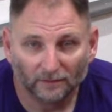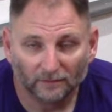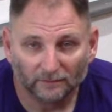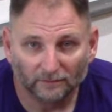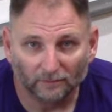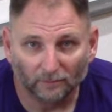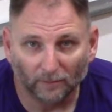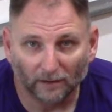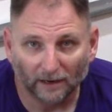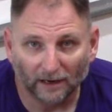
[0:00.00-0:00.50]

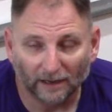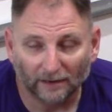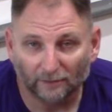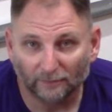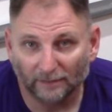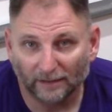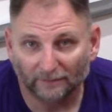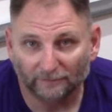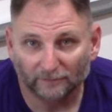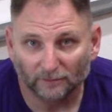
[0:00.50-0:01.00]
to where I don't
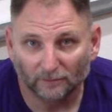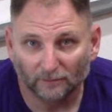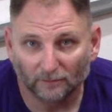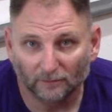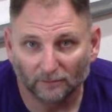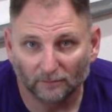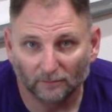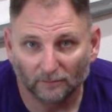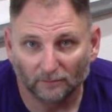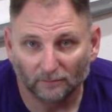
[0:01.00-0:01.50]
have
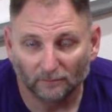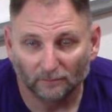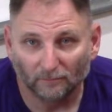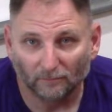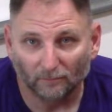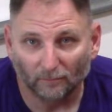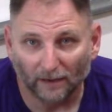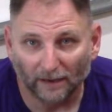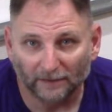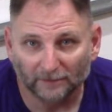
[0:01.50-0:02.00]
to
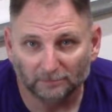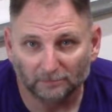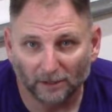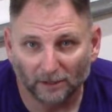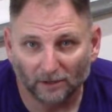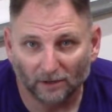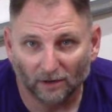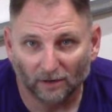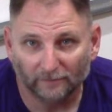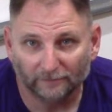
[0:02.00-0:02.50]
wax my
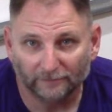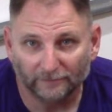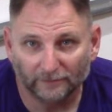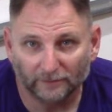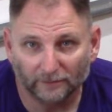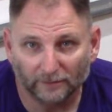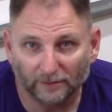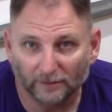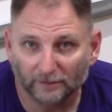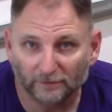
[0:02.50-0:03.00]
car for 2
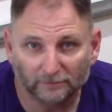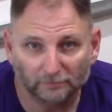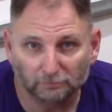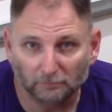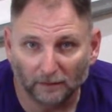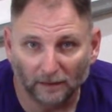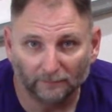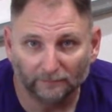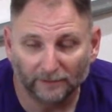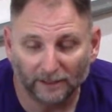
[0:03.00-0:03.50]
years,
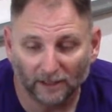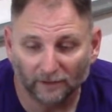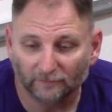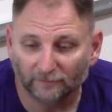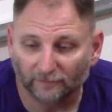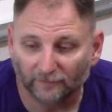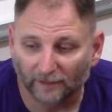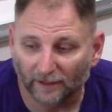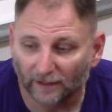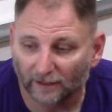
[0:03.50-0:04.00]
I'm down
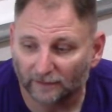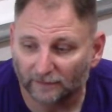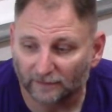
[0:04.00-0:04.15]
for that.